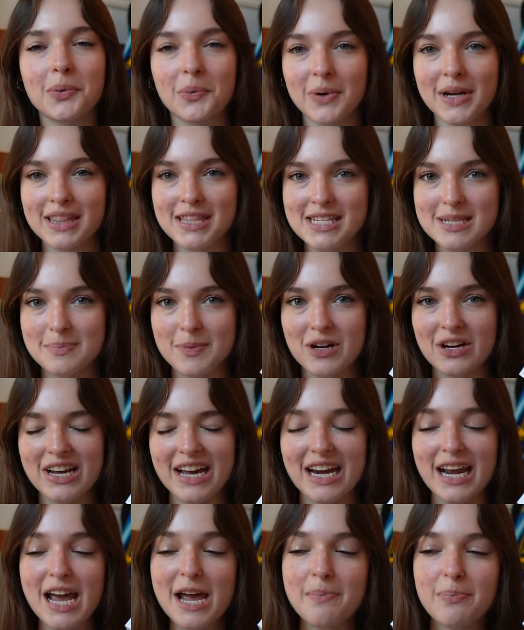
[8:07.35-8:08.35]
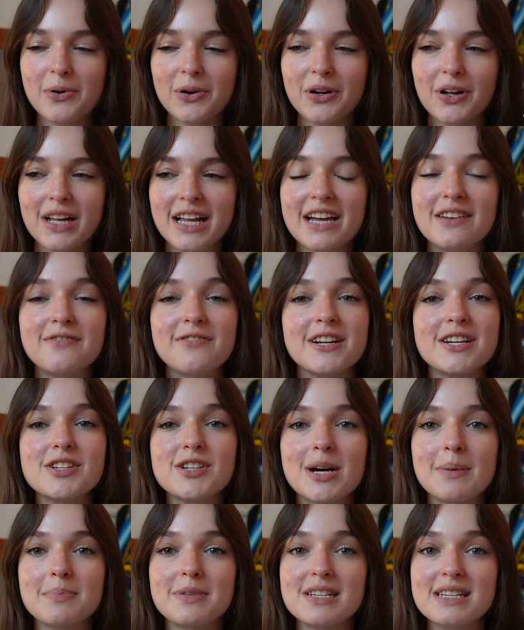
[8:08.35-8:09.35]
read this book in April and finish
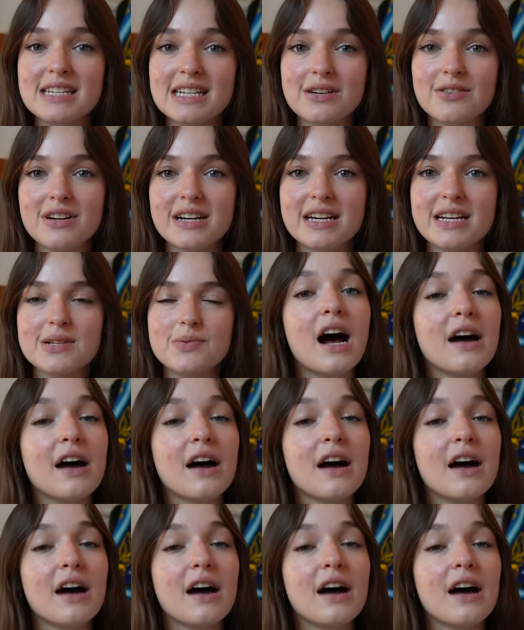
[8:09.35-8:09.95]
up the series.